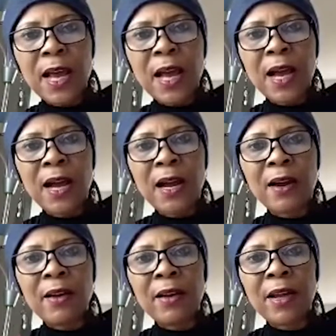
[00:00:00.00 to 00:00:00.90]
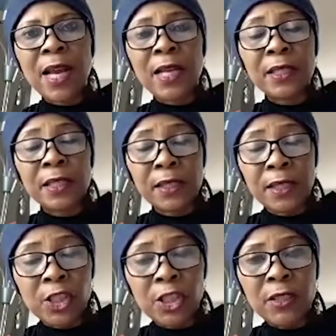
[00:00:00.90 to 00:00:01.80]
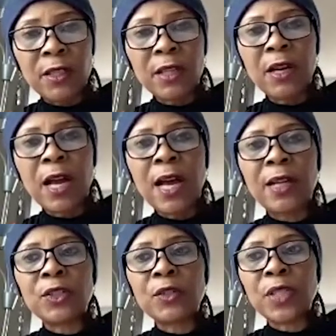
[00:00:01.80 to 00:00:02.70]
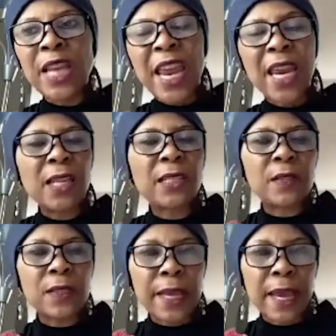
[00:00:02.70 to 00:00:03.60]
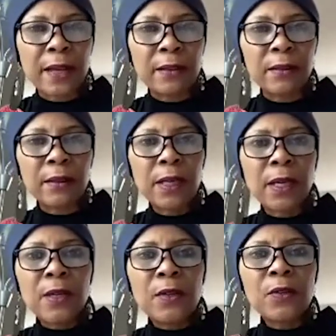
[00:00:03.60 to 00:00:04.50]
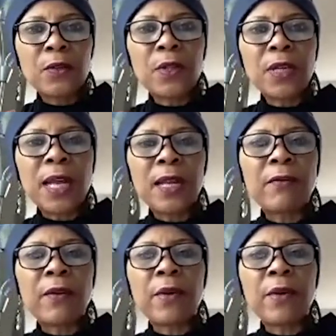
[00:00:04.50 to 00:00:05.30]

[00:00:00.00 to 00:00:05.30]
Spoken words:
and decision to take it to scale, so that at the very